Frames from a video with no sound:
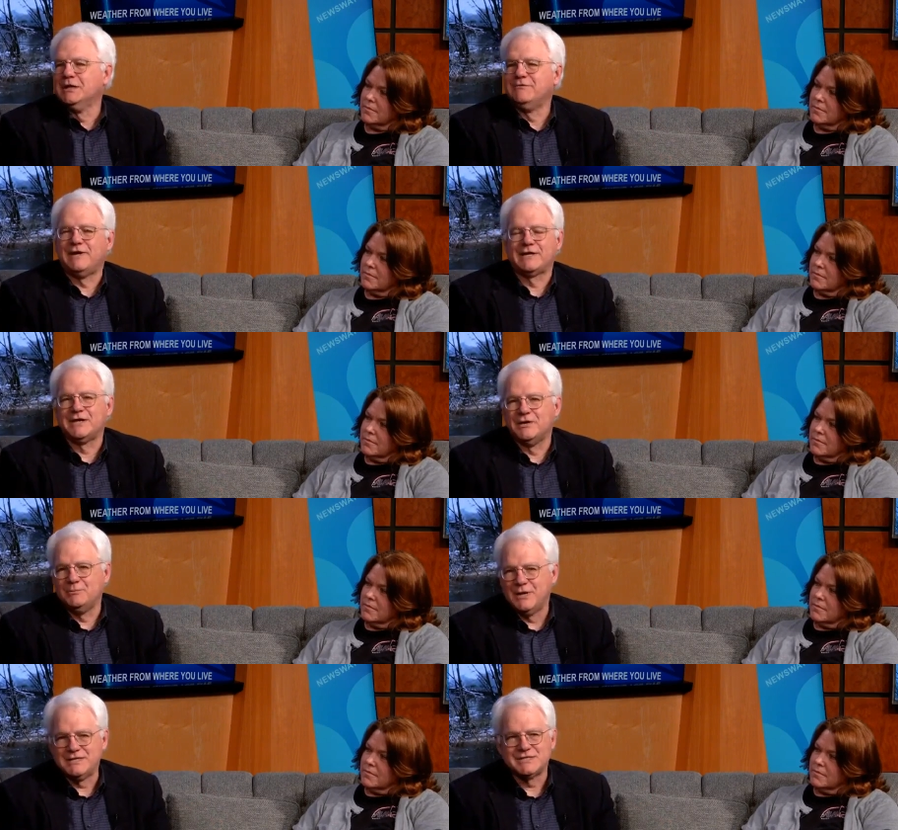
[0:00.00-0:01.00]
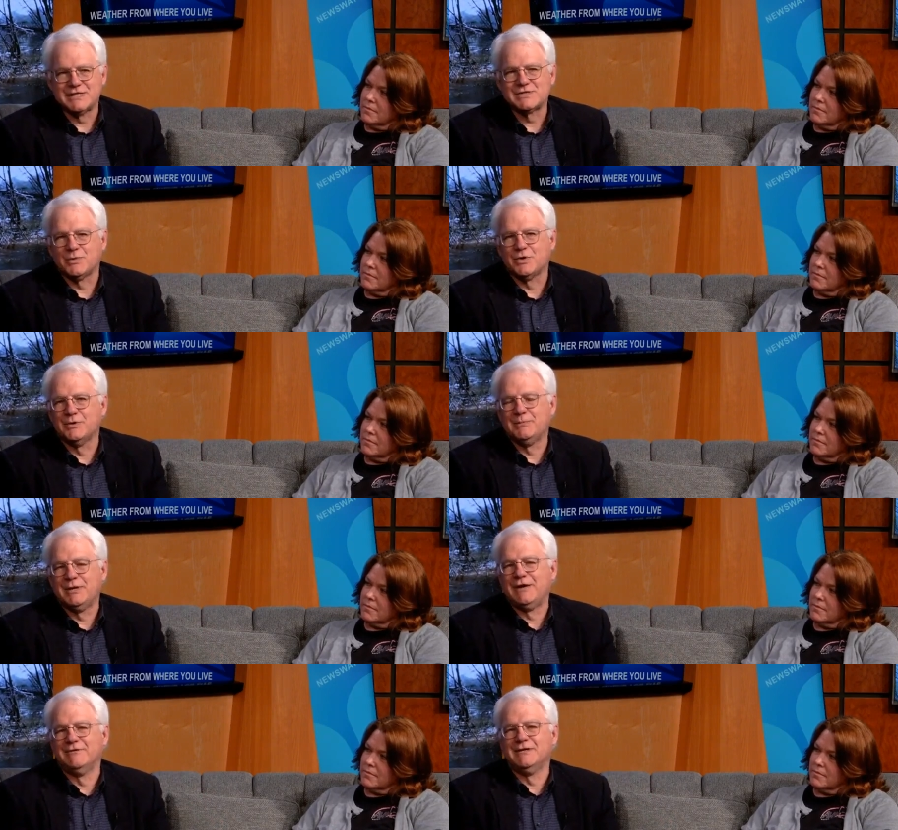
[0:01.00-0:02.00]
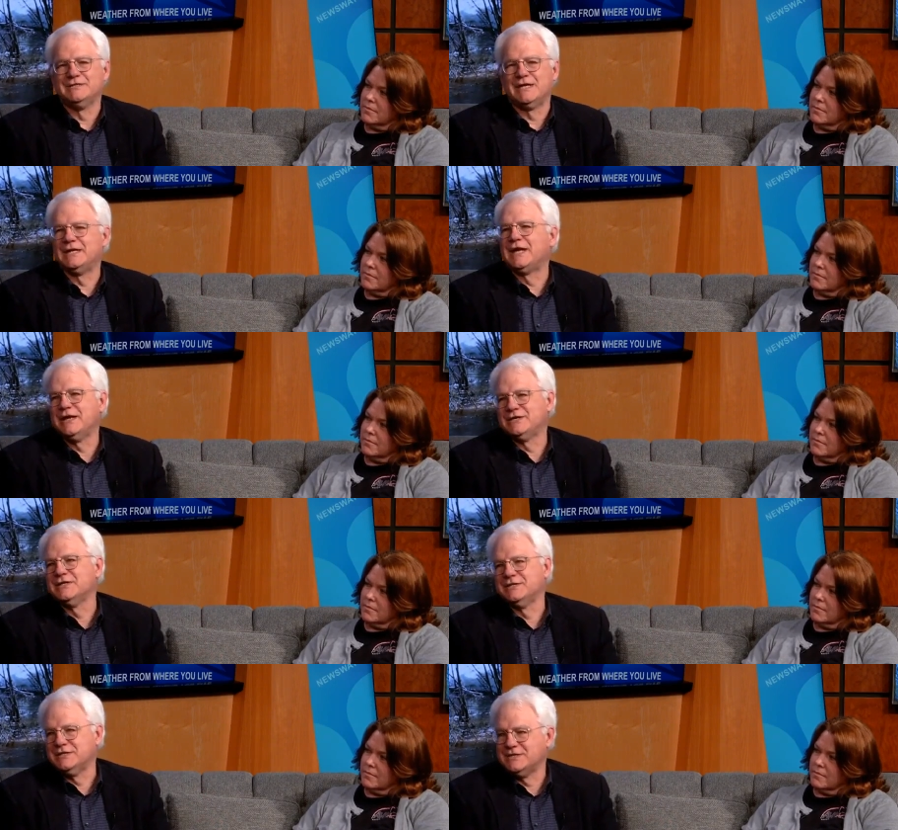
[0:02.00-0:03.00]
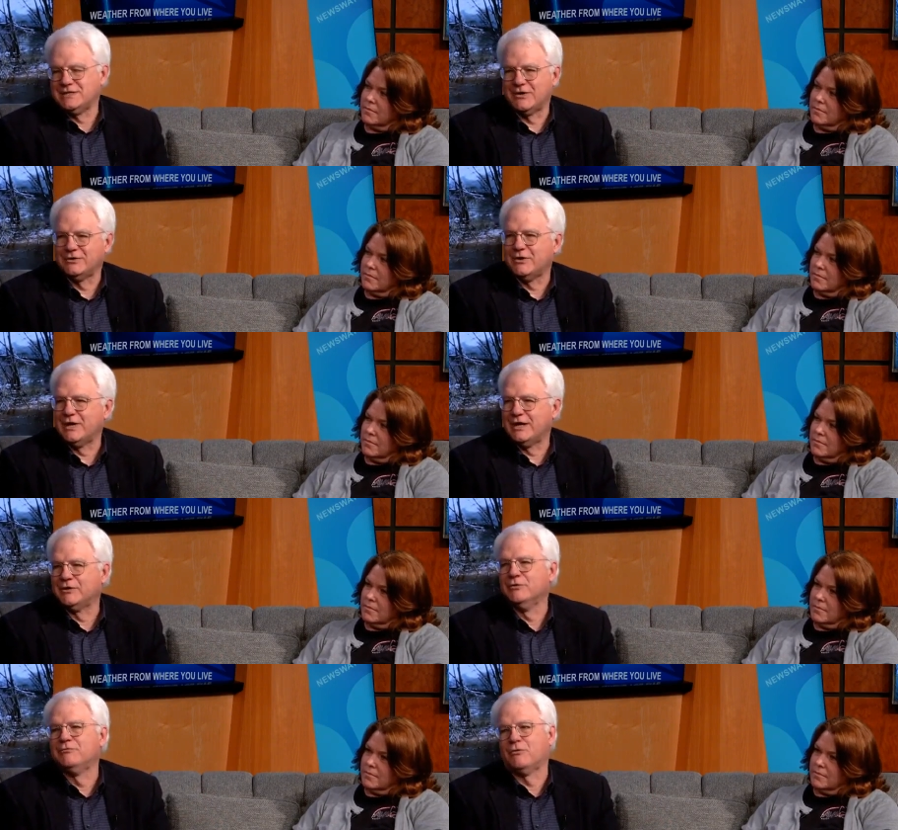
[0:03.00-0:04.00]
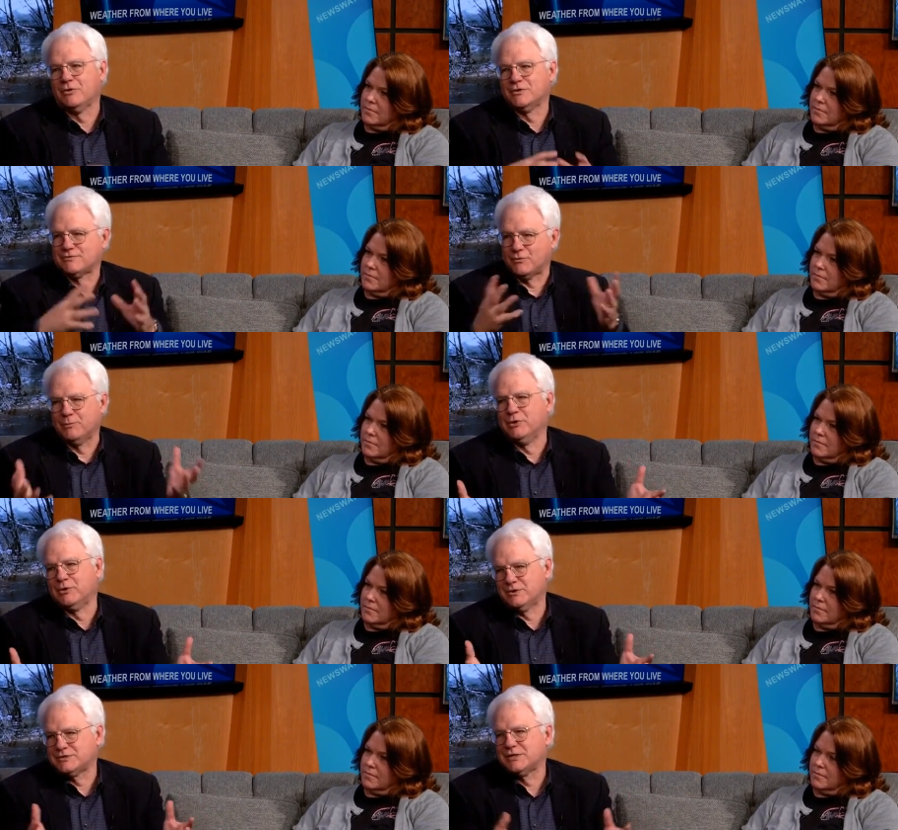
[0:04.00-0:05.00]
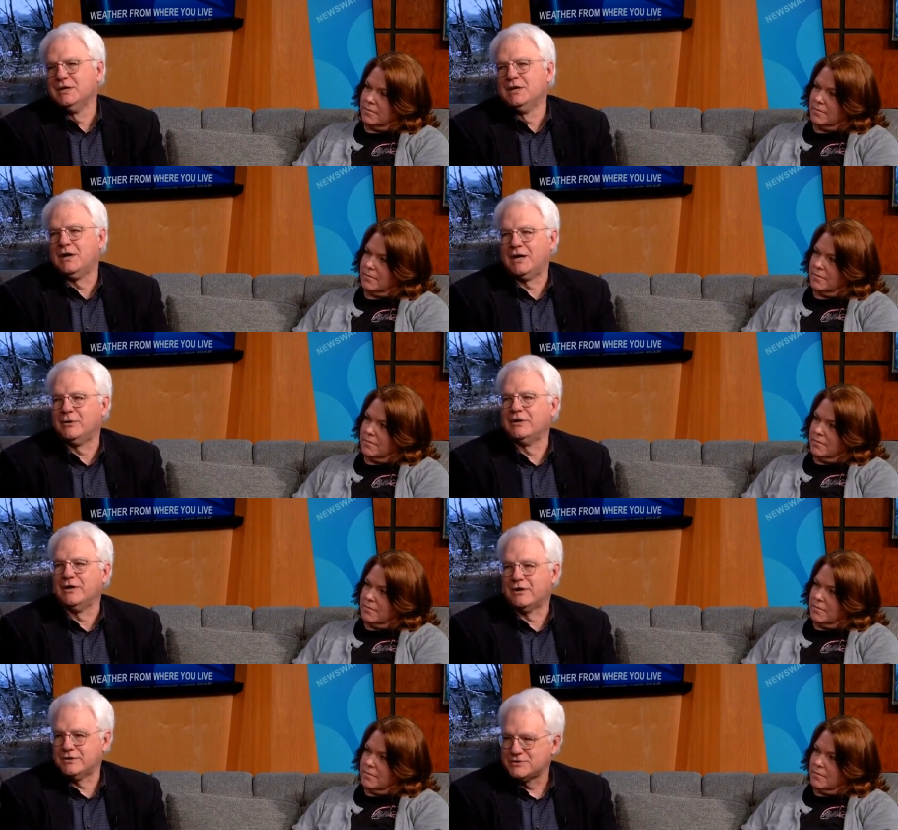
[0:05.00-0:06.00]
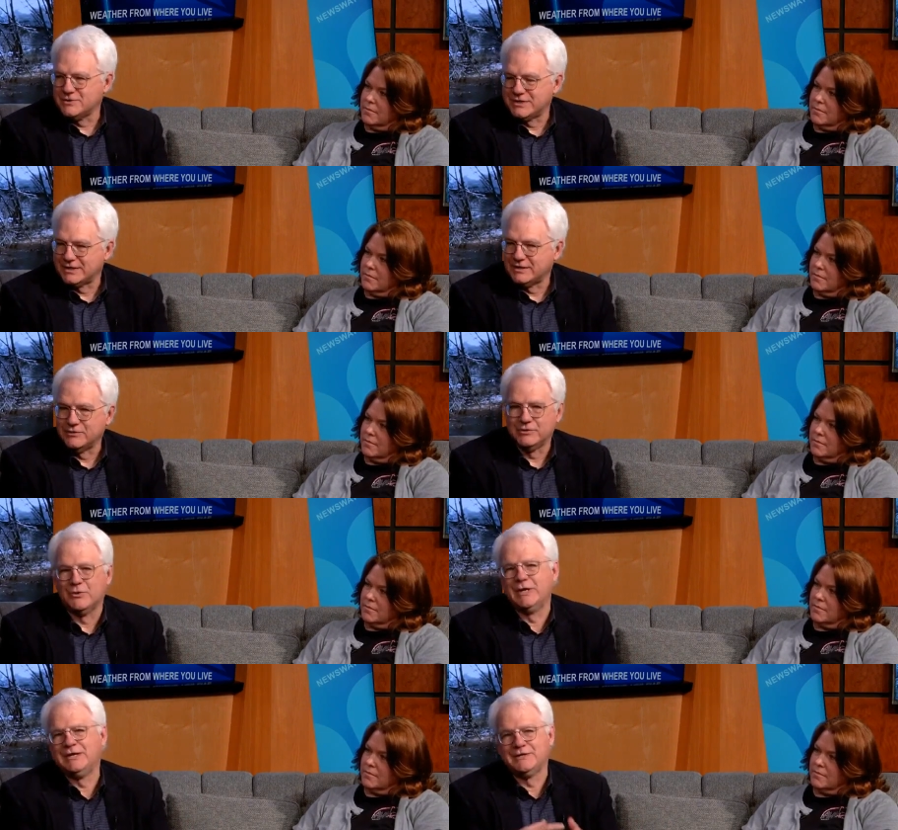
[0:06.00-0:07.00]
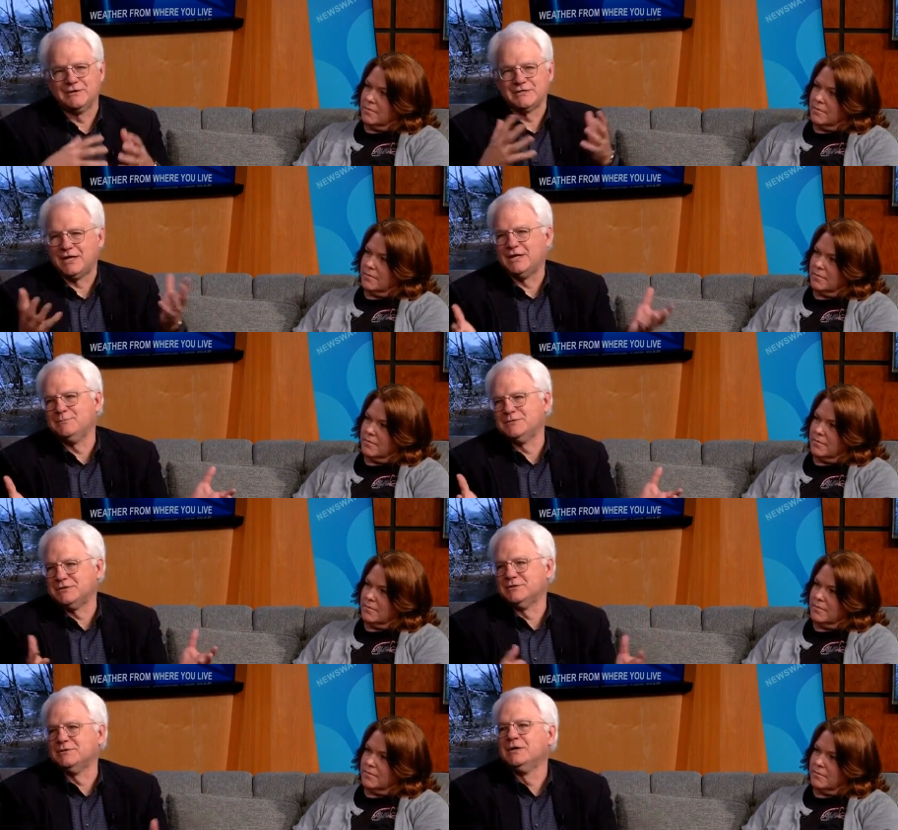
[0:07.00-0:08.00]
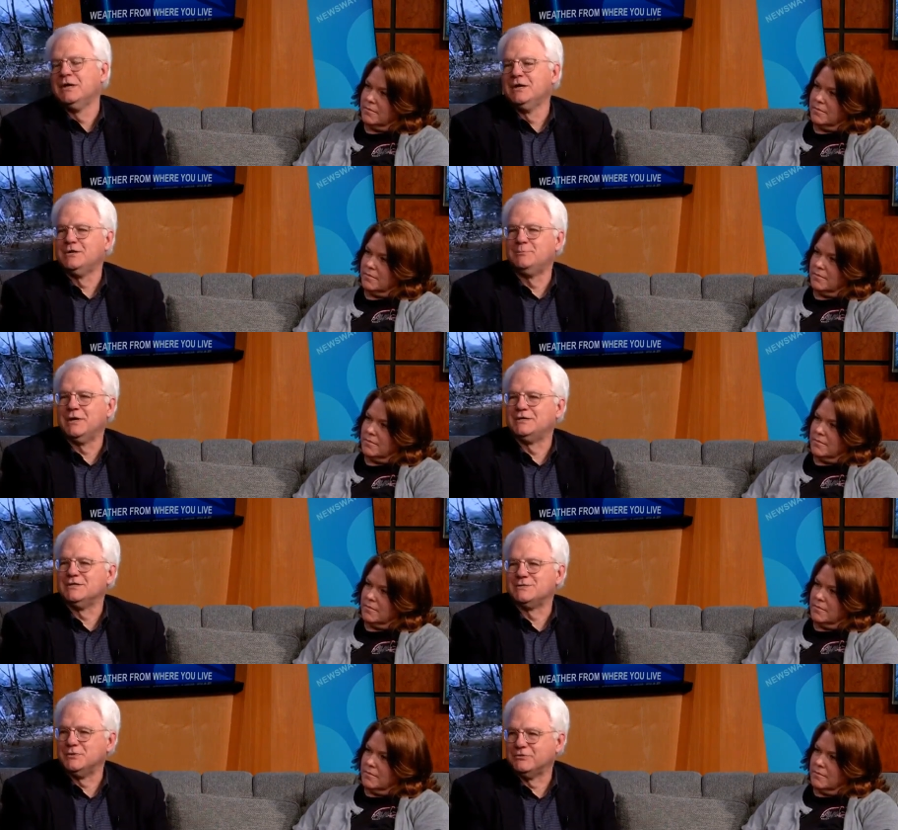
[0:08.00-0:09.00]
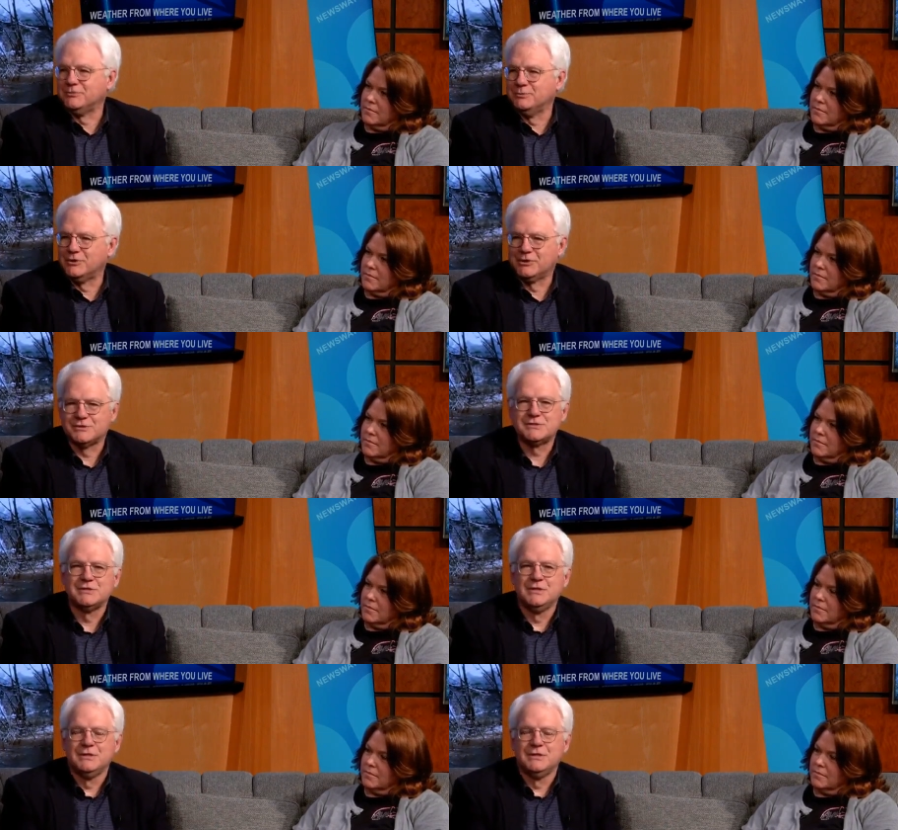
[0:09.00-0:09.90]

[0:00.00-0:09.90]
Speaker 1: In fact, on May 6th, we're going to be having a dedication in downtown Antigo for those four murals, honoring the artists who did it, who donated their time to to paint these beautiful murals,